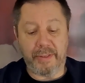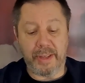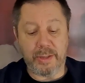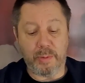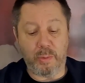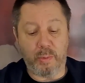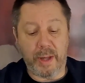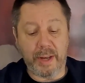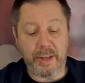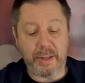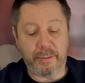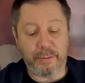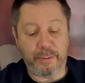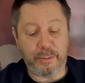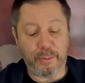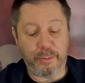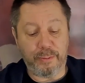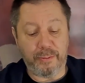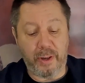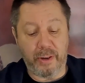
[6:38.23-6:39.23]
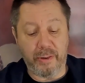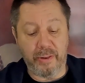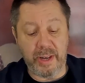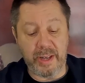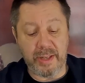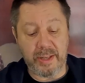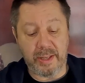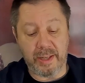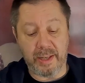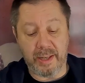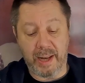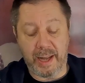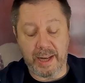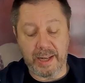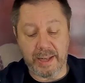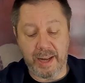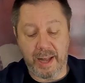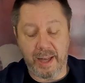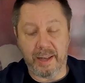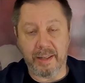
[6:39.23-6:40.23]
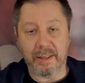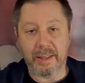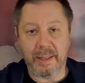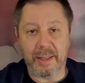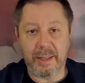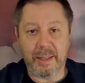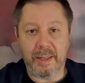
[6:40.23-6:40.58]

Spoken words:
this wonderful forest laid out,